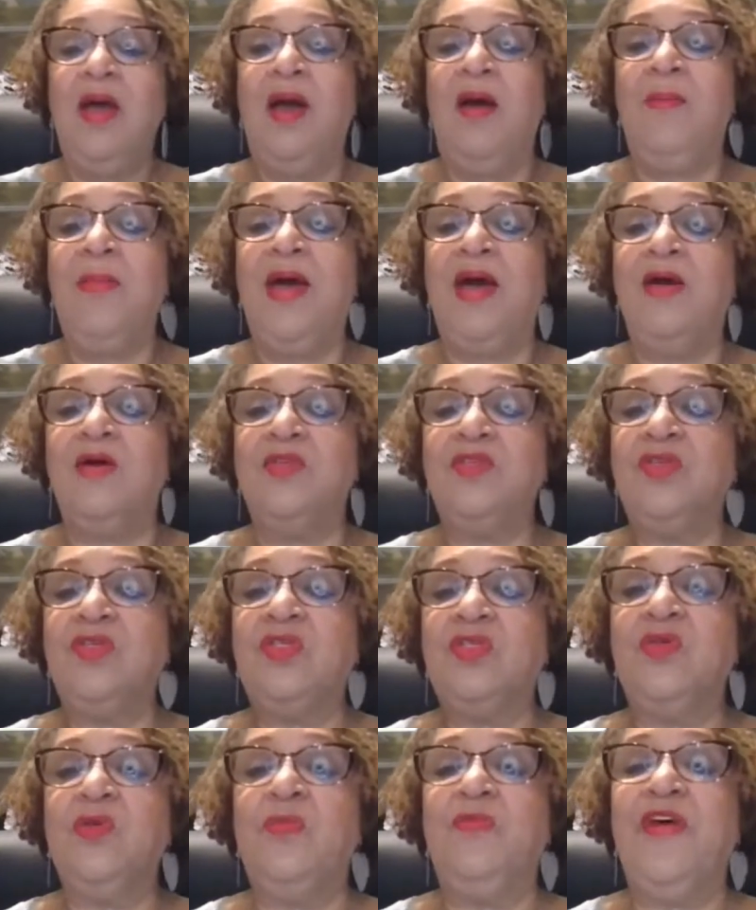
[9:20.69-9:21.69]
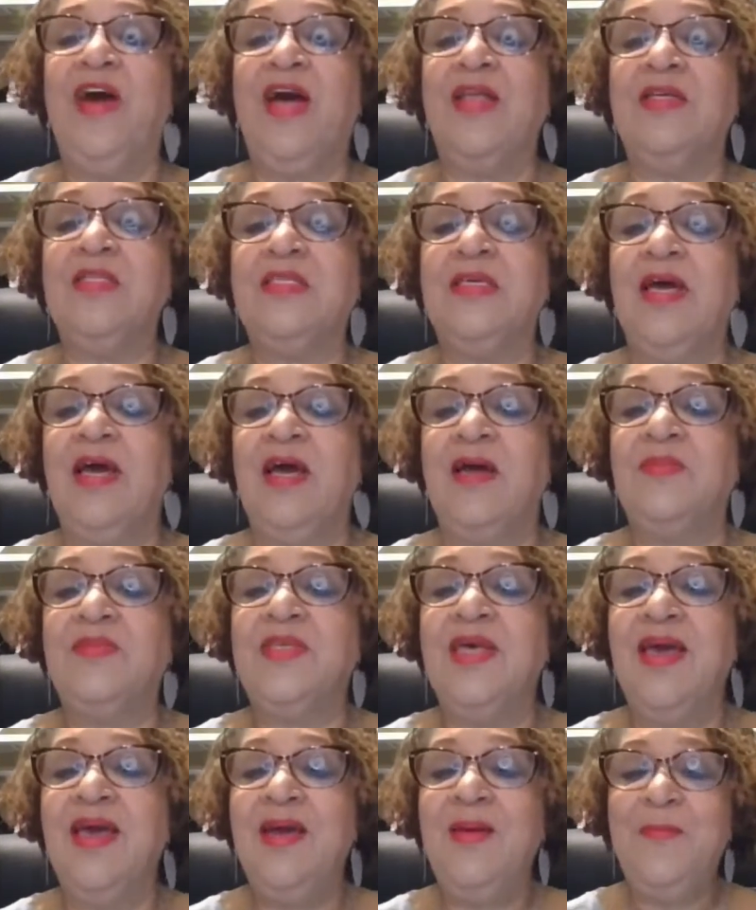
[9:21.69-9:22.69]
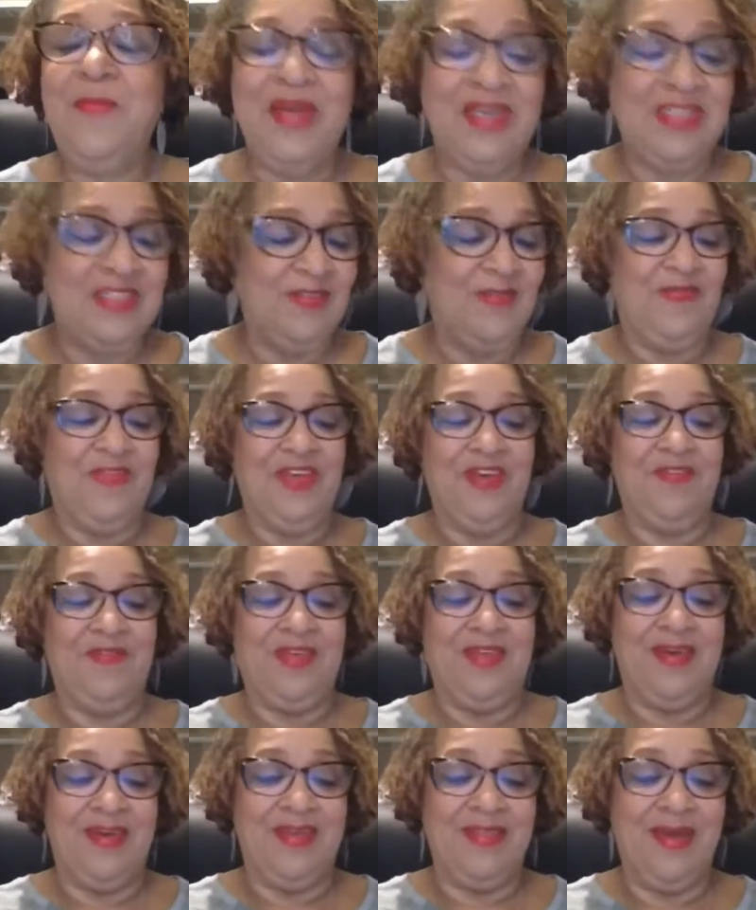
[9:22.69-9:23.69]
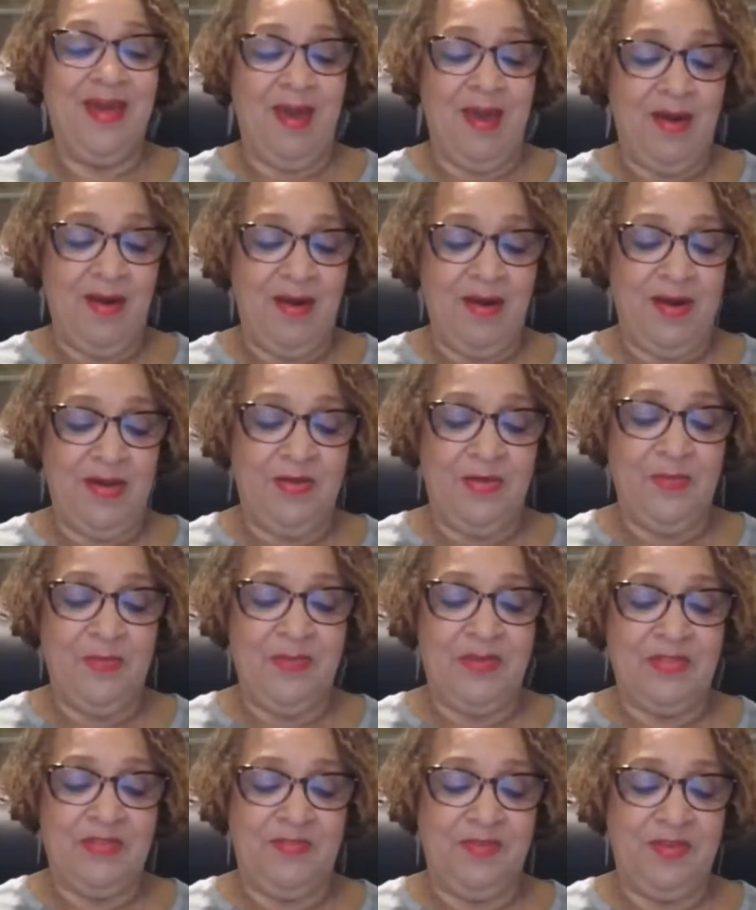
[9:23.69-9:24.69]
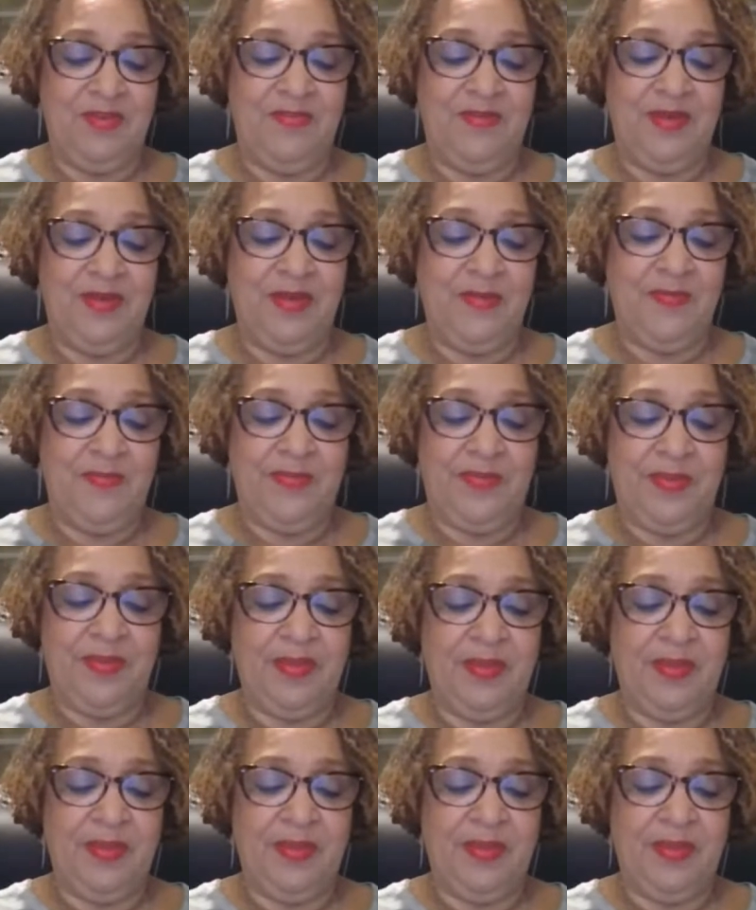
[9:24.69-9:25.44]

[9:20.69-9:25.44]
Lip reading: I'm not going to just do Valentines. Miss Vivian, how are you, Miss Vivian?